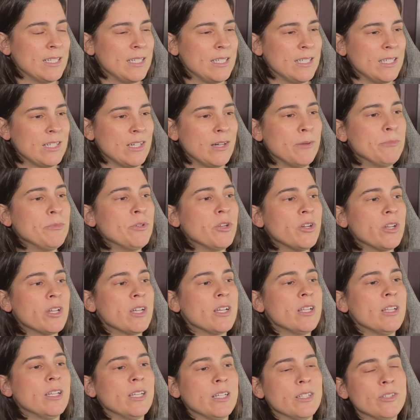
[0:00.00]
I'm not a
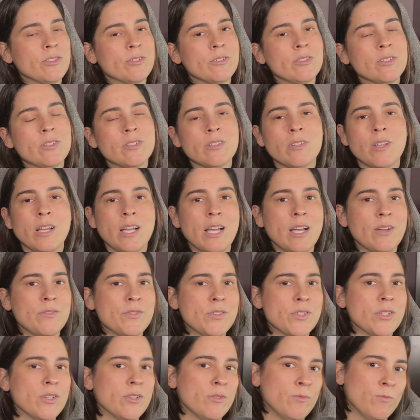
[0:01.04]
collector until I have
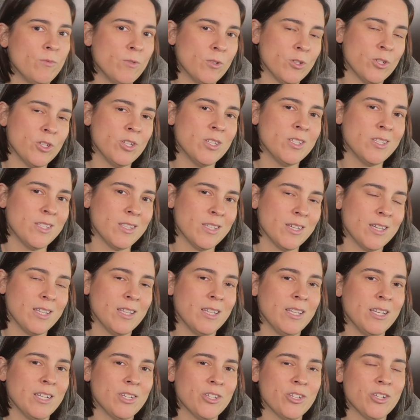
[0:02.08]
certain watches in the
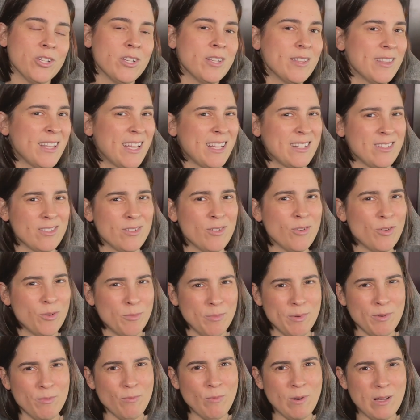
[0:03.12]
collection, and that's got to
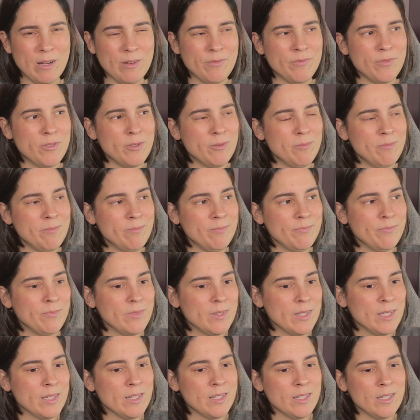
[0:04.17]
be one of them.
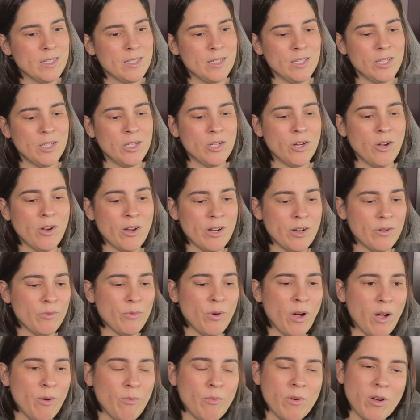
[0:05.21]
You
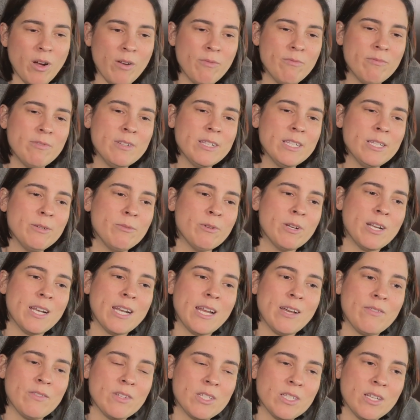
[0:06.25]
know, I really want a
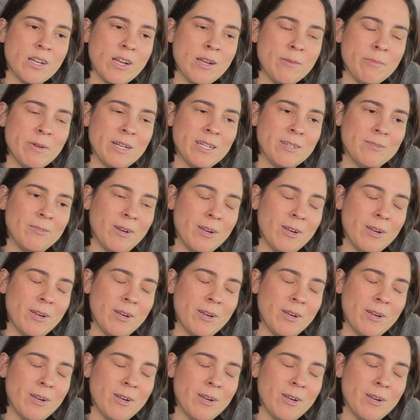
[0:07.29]
Navitimer.